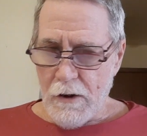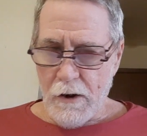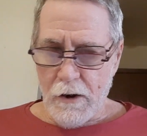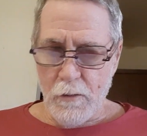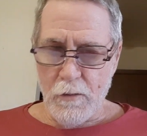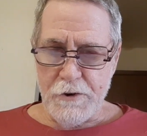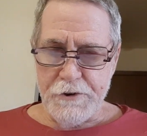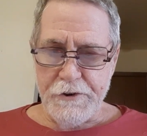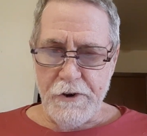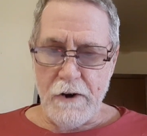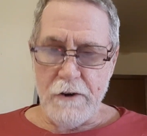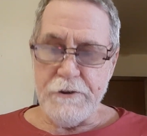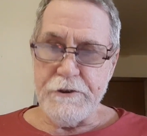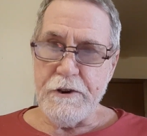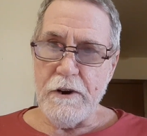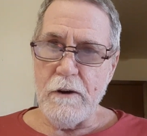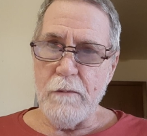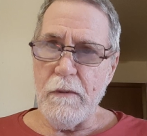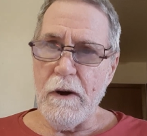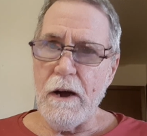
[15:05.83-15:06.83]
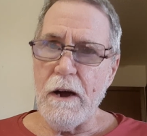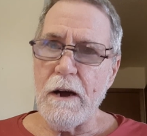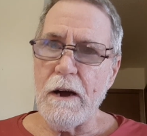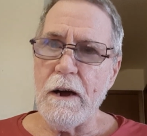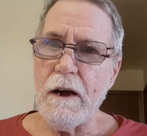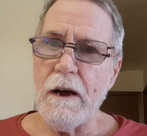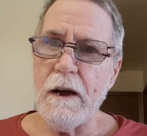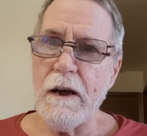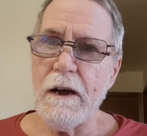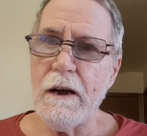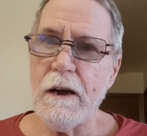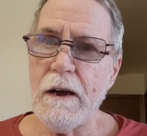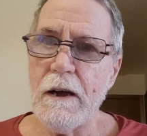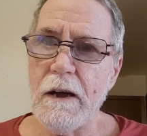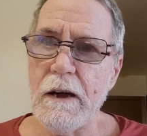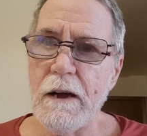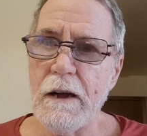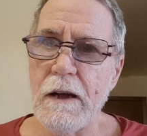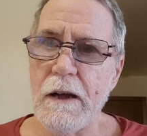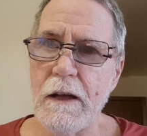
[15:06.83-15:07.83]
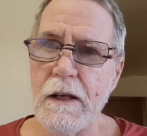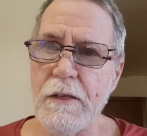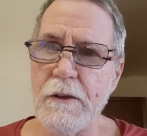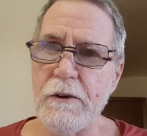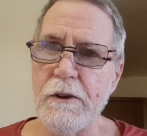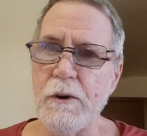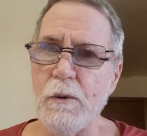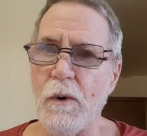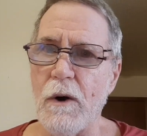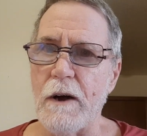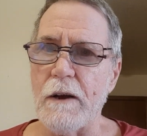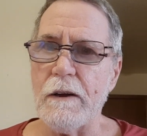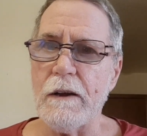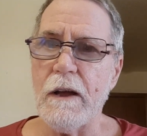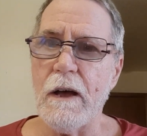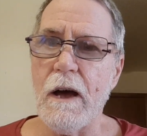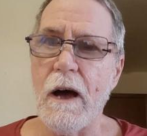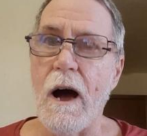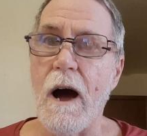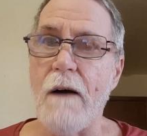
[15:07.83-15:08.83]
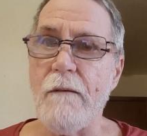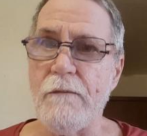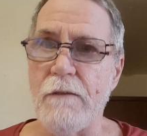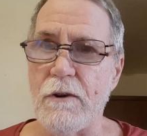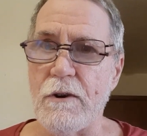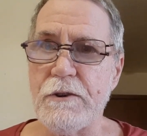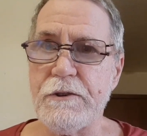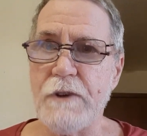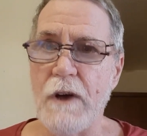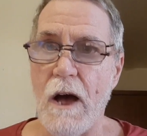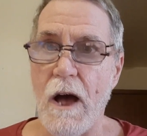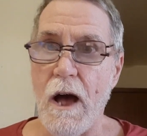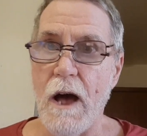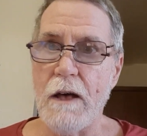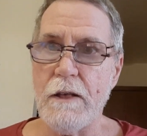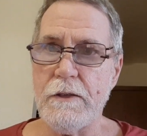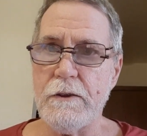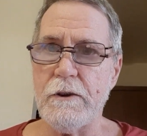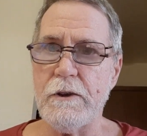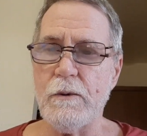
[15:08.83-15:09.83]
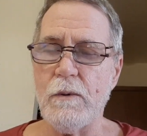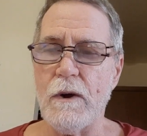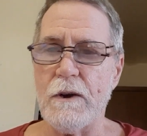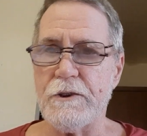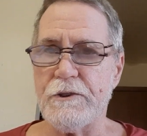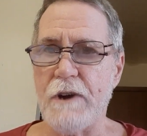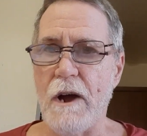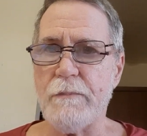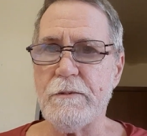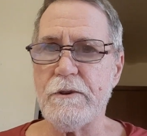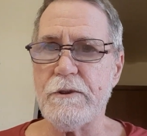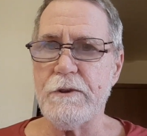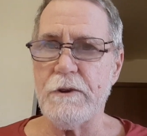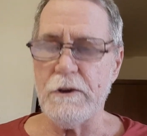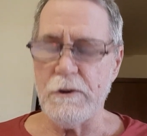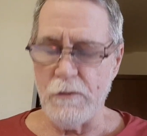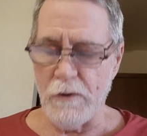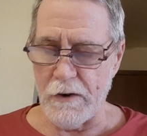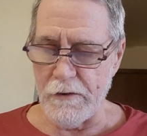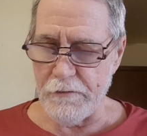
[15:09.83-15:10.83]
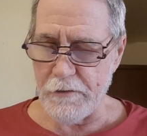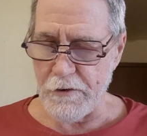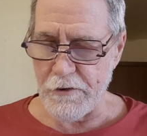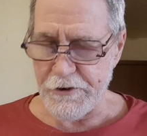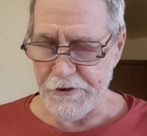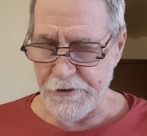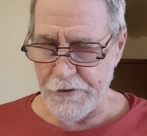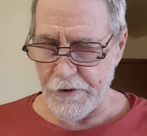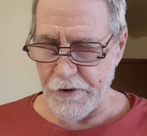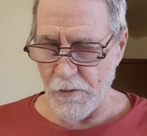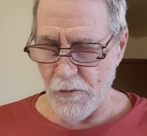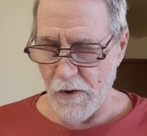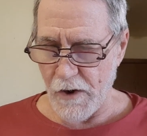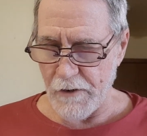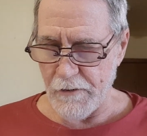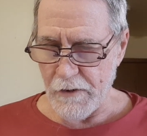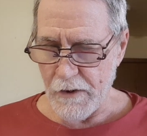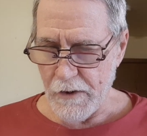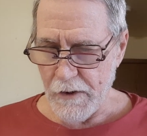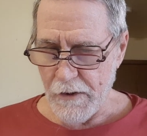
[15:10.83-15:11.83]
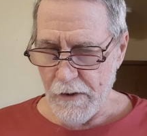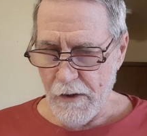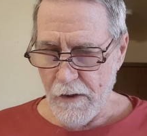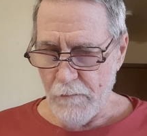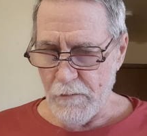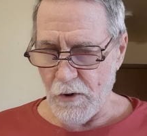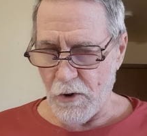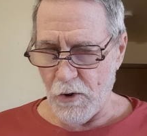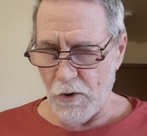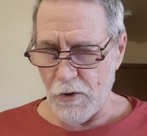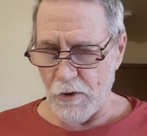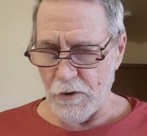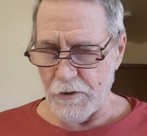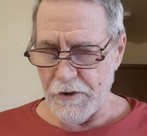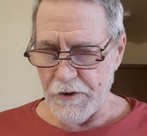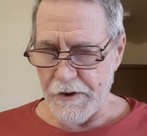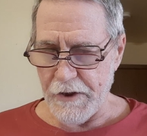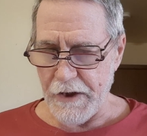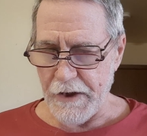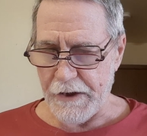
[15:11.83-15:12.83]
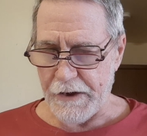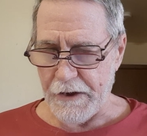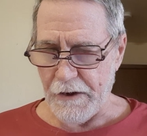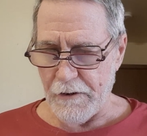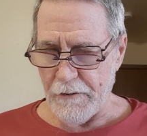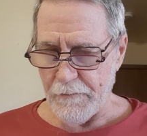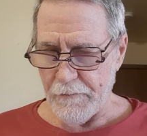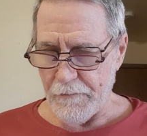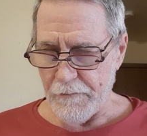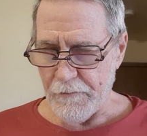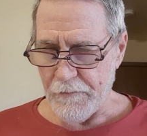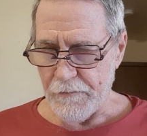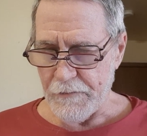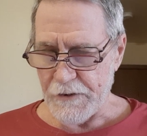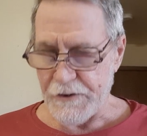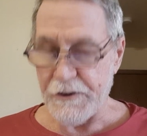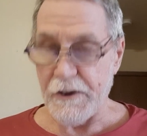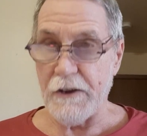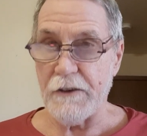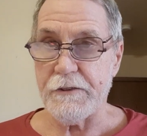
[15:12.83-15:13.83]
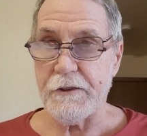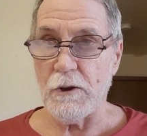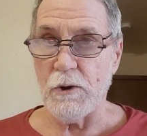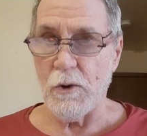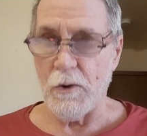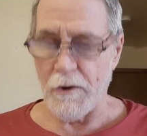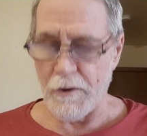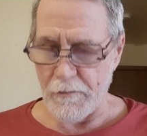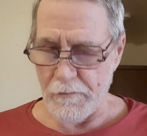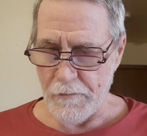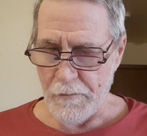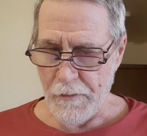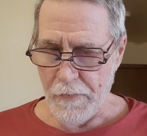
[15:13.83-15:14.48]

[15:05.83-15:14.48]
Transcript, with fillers: We're starting Jeremiah 31, verse 31. Chapter 31, verse 31. Behold, the day come, saith the Lord,